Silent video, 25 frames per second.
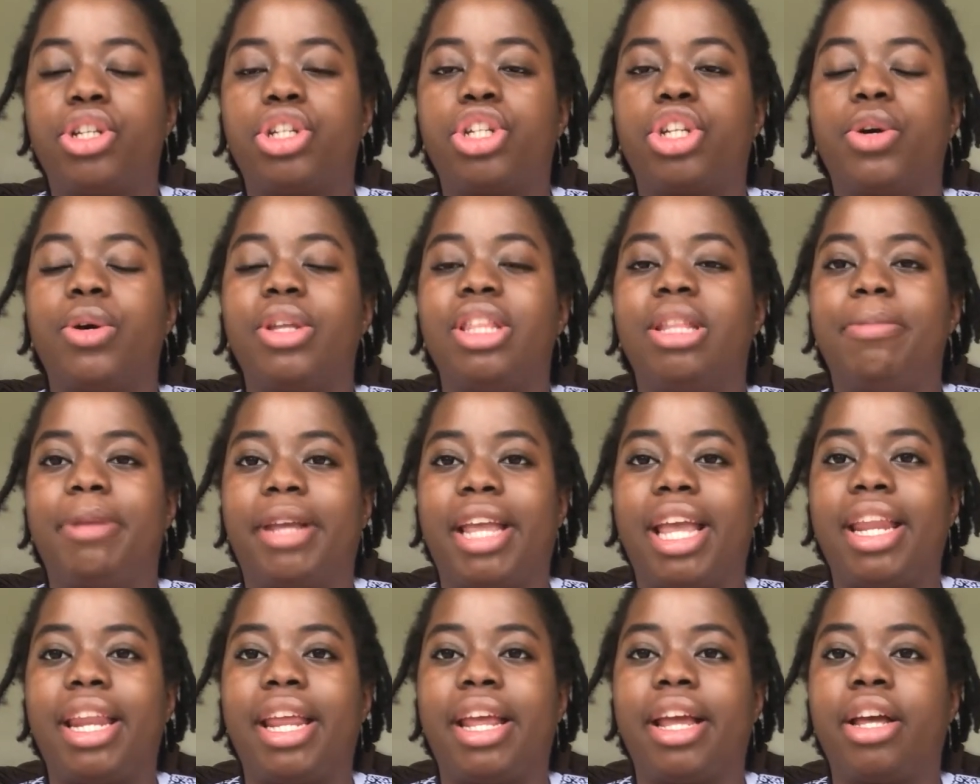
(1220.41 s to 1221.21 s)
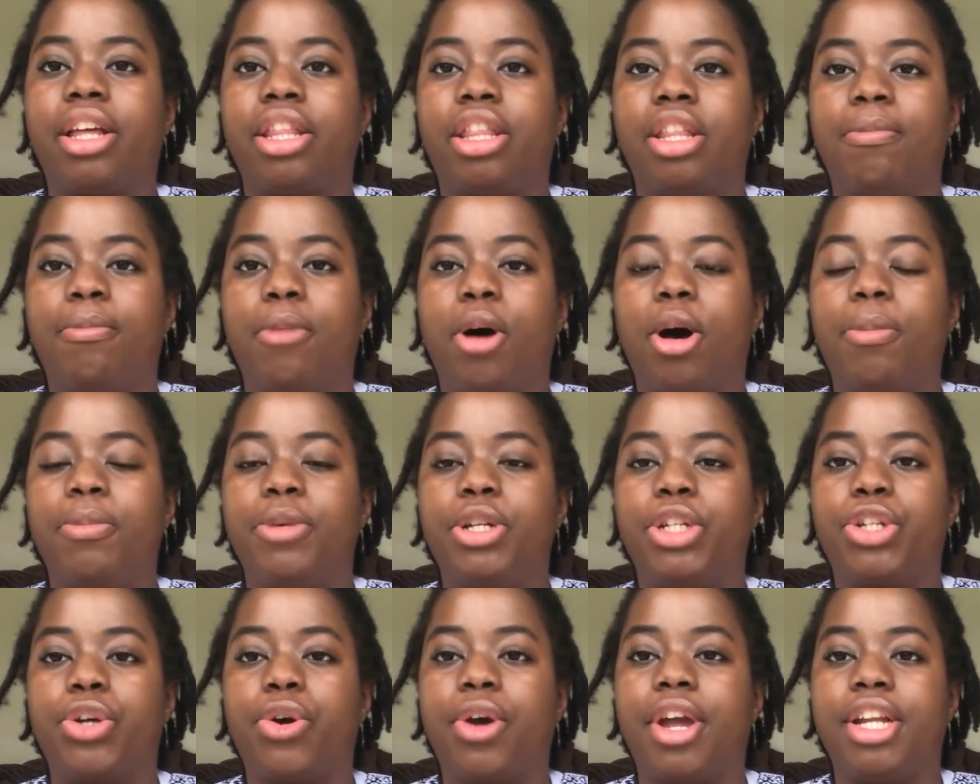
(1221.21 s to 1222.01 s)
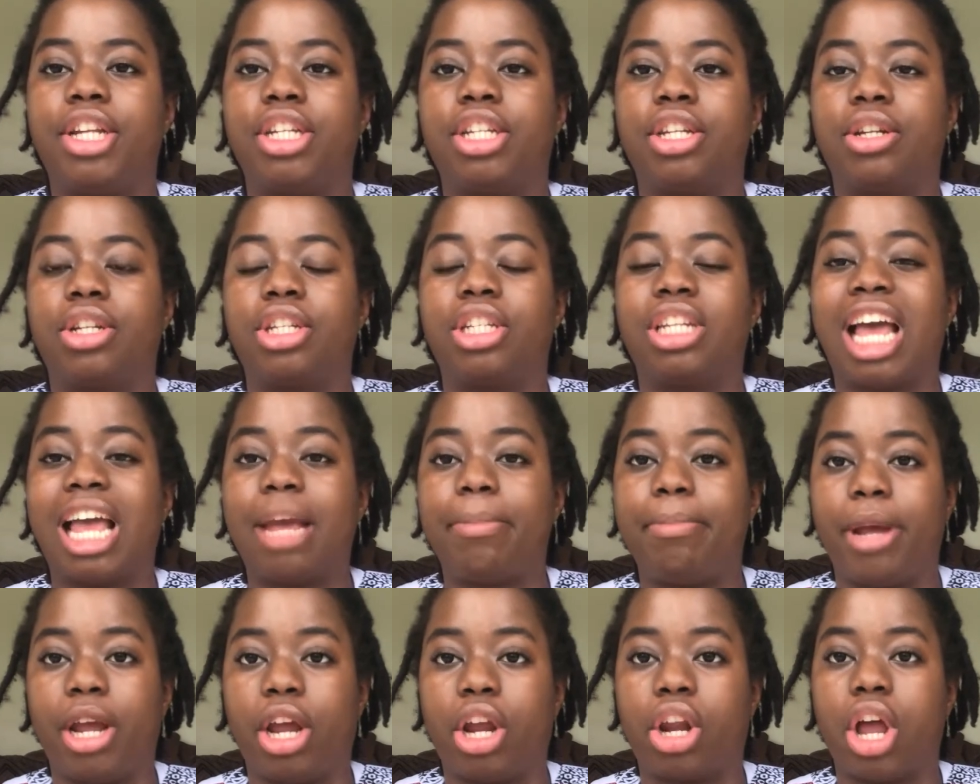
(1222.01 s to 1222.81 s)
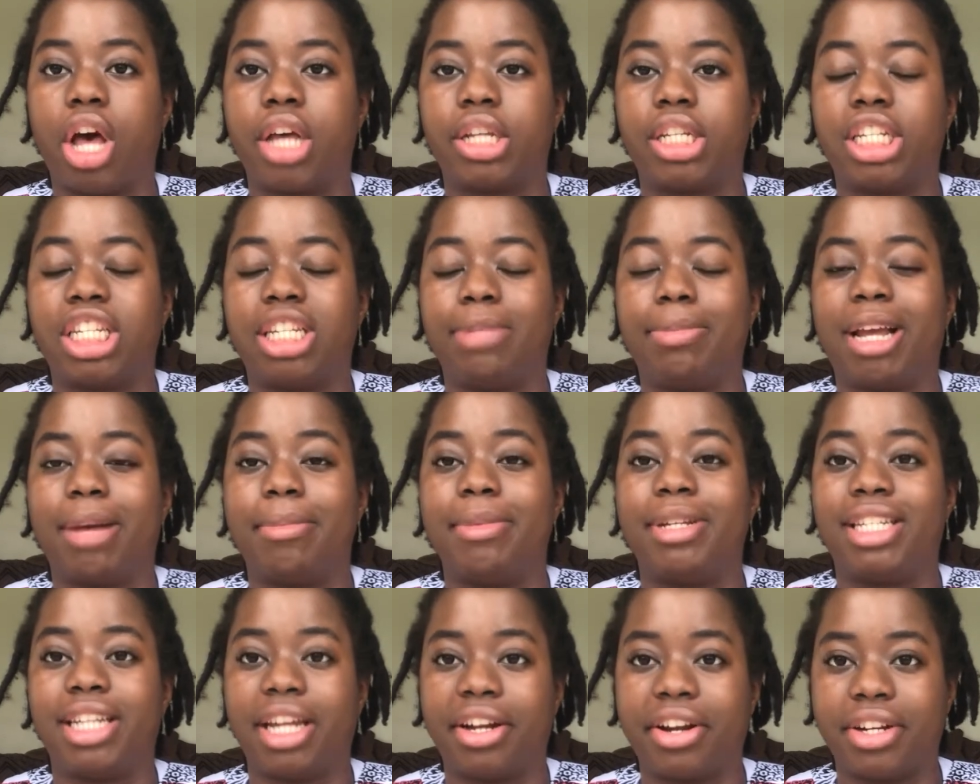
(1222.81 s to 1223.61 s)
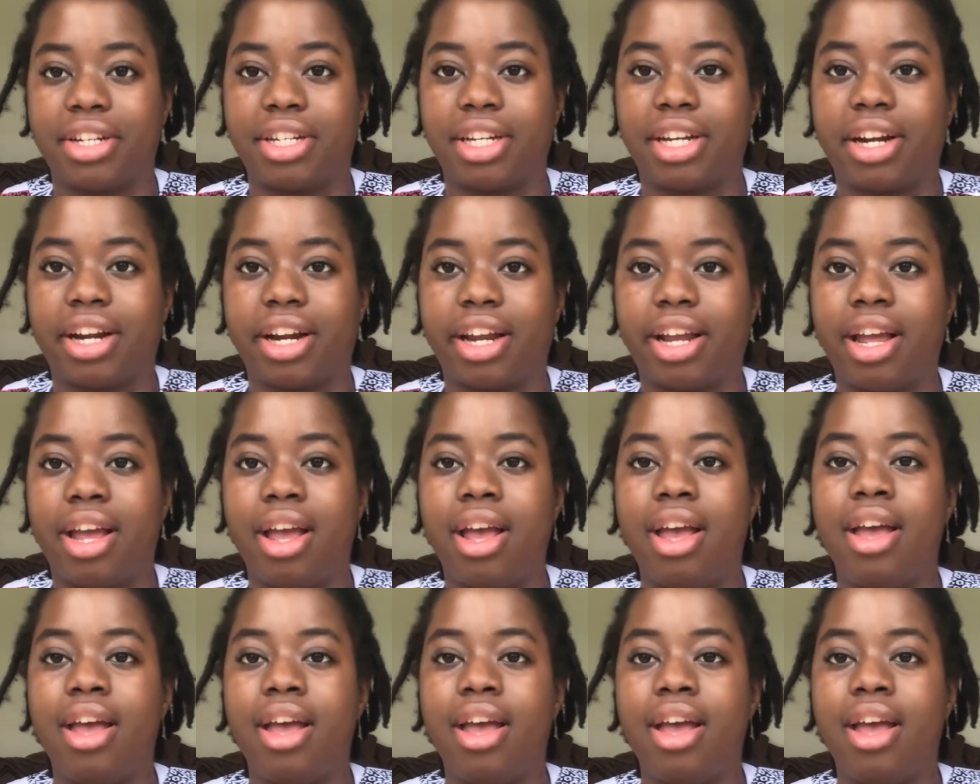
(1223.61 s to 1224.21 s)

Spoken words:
So in the beginning, the mom was going to typing classes to become a secretary.